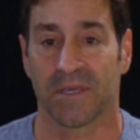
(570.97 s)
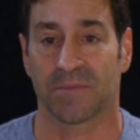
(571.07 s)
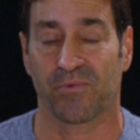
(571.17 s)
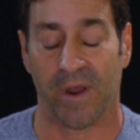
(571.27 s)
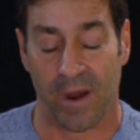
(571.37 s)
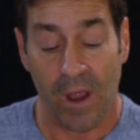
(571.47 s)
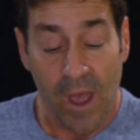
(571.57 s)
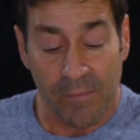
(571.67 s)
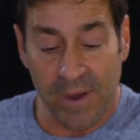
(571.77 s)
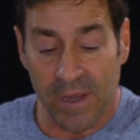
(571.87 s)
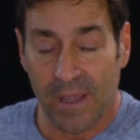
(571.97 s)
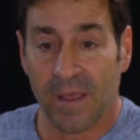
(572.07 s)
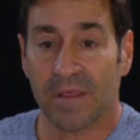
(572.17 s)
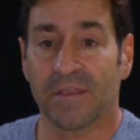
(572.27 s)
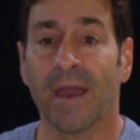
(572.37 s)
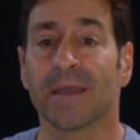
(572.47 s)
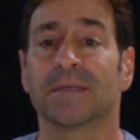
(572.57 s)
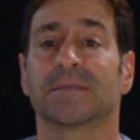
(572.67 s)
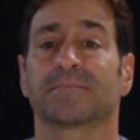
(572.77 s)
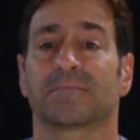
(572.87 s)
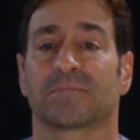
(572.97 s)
this prayer, but thanks.